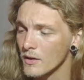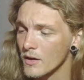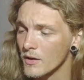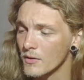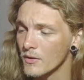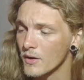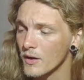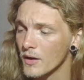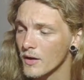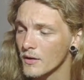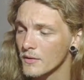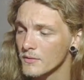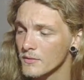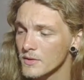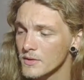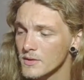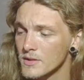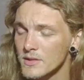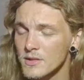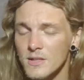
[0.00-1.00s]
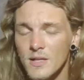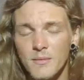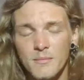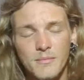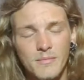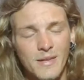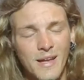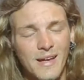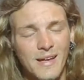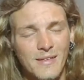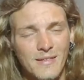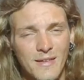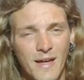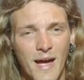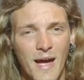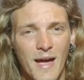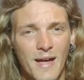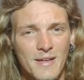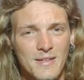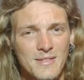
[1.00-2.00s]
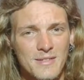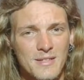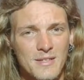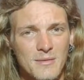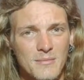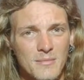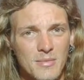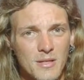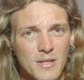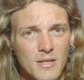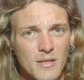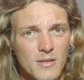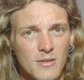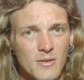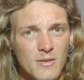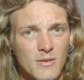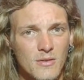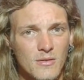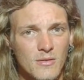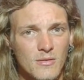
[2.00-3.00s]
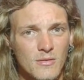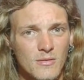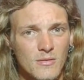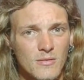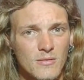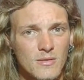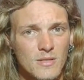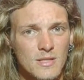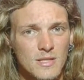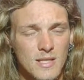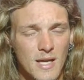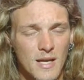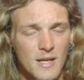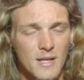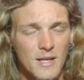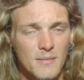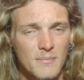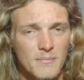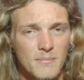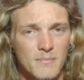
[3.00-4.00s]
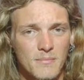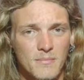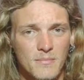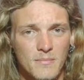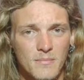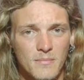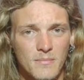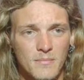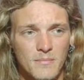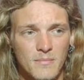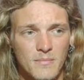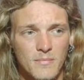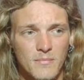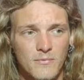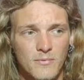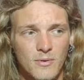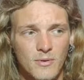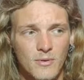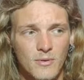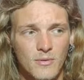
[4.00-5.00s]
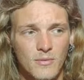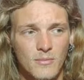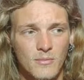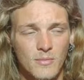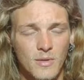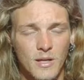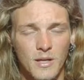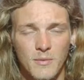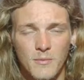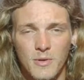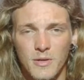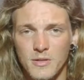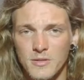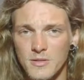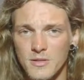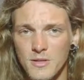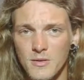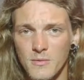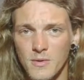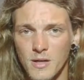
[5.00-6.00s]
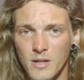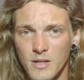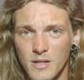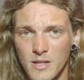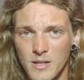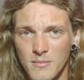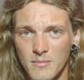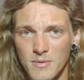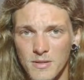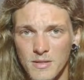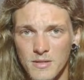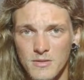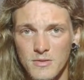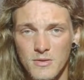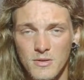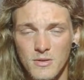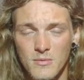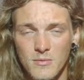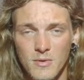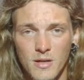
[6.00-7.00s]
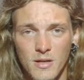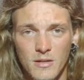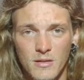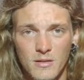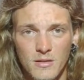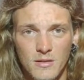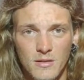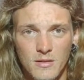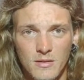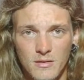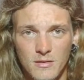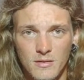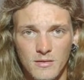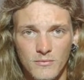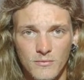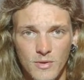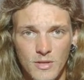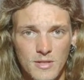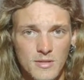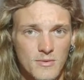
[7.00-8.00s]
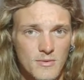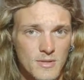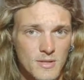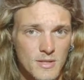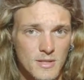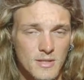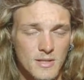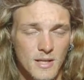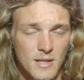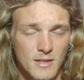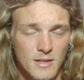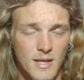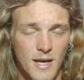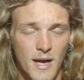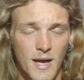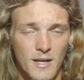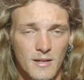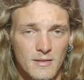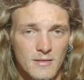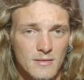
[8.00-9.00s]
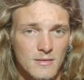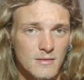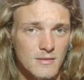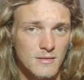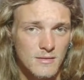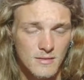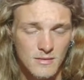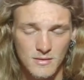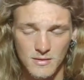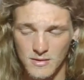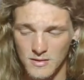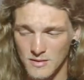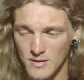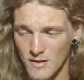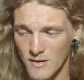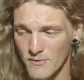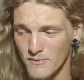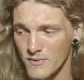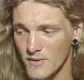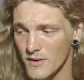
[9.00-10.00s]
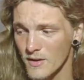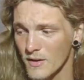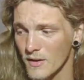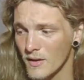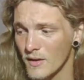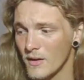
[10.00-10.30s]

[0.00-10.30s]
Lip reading: You know, something like that is going to be your setup for anyone who's going to want to keep these. You're going to want resources like that and stuff.